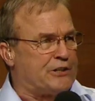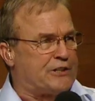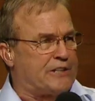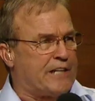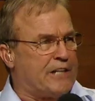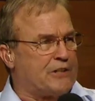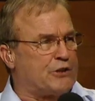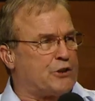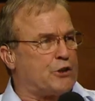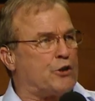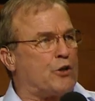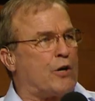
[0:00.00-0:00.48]

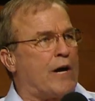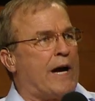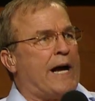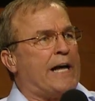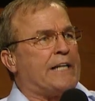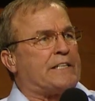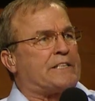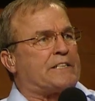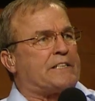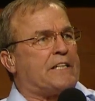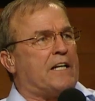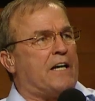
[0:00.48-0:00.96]
says,
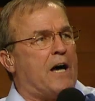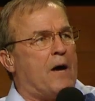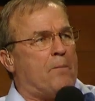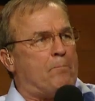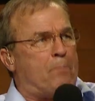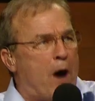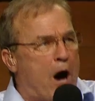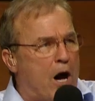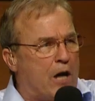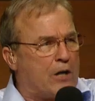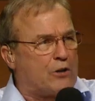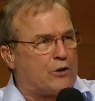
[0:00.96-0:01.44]
grace
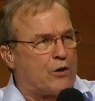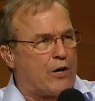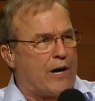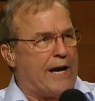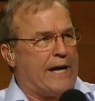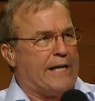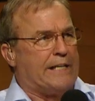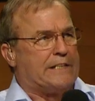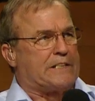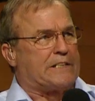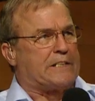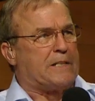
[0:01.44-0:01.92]
upon
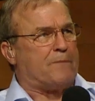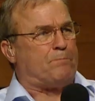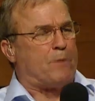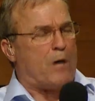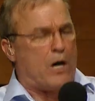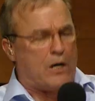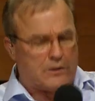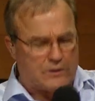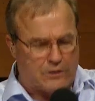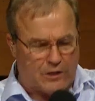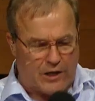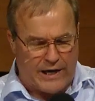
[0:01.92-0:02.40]
grace
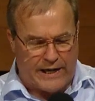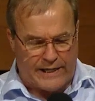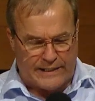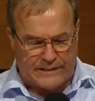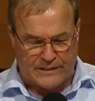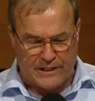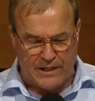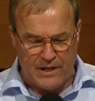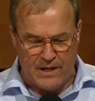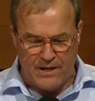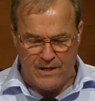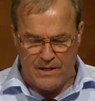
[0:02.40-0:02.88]
upon grace,